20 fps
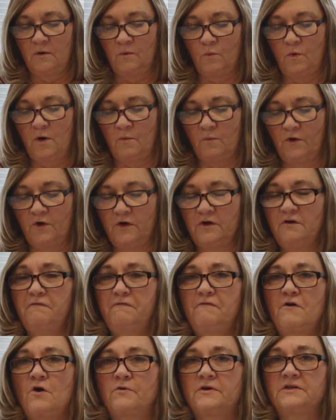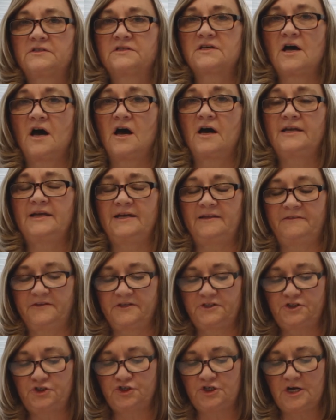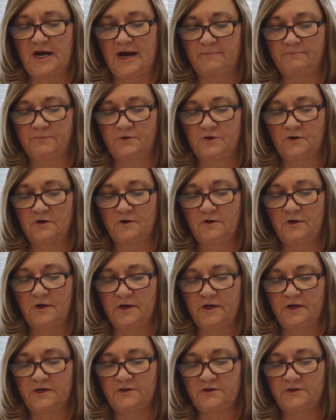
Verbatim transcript: what we're going to focus on in this chapter